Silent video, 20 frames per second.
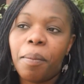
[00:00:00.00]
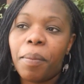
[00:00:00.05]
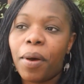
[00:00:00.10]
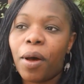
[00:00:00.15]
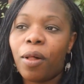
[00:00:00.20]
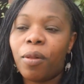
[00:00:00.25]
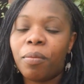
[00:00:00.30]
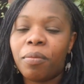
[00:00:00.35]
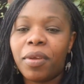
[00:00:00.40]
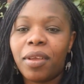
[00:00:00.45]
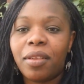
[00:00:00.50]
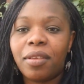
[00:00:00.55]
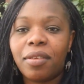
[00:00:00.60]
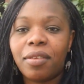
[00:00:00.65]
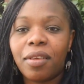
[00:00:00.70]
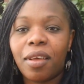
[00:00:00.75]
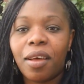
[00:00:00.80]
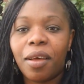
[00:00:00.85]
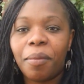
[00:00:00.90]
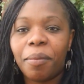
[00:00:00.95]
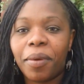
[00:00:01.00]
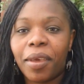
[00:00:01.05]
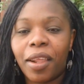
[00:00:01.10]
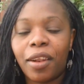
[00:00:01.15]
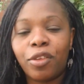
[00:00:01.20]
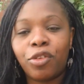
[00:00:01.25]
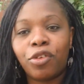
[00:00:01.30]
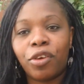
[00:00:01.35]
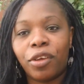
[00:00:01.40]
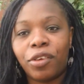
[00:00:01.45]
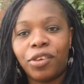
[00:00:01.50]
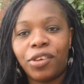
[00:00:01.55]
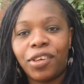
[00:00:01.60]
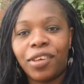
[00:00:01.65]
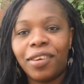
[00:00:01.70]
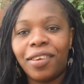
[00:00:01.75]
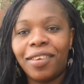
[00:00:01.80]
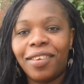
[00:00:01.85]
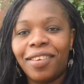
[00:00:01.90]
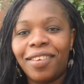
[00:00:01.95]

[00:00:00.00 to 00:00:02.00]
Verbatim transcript: by all means, um, get in touch.